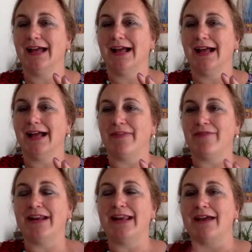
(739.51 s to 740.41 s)
And
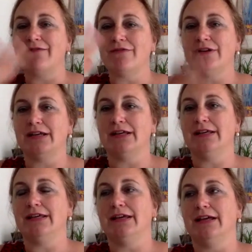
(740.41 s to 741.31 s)
whenever
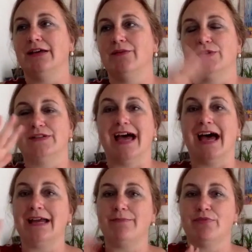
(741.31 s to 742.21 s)
he was
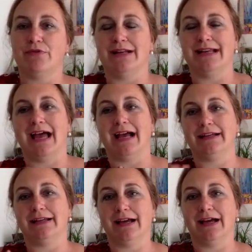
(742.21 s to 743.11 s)
hyper and
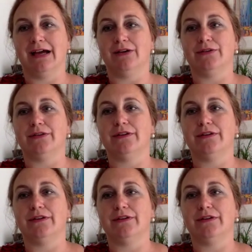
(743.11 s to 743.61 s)
acting out,